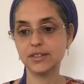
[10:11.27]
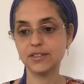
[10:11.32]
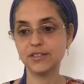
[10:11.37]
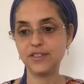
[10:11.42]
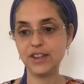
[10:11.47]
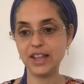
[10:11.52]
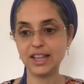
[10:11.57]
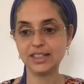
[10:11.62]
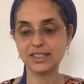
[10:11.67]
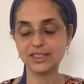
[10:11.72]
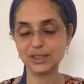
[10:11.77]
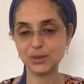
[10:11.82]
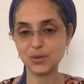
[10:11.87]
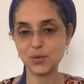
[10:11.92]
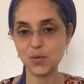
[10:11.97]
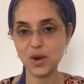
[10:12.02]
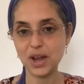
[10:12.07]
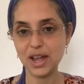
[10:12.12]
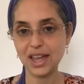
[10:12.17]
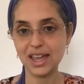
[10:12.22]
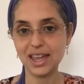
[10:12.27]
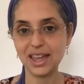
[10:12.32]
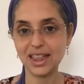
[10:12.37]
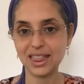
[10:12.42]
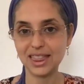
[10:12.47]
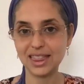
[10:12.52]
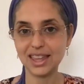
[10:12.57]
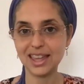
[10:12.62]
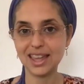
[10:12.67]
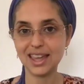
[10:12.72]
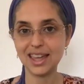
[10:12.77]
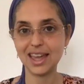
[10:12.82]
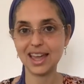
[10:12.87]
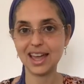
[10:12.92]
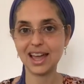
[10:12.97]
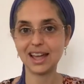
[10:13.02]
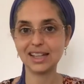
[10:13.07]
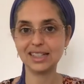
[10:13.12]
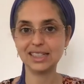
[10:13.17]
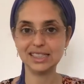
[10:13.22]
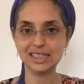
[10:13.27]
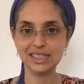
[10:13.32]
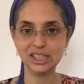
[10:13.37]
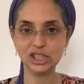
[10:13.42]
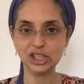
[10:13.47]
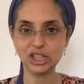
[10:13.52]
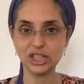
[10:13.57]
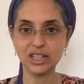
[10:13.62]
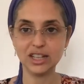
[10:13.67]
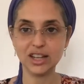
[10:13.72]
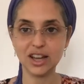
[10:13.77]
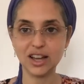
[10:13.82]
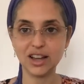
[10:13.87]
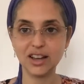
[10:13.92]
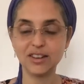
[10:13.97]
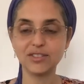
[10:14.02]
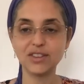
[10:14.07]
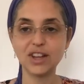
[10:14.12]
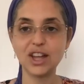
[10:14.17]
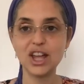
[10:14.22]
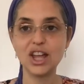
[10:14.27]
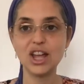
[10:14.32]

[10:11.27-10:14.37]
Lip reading: faced with a decision of,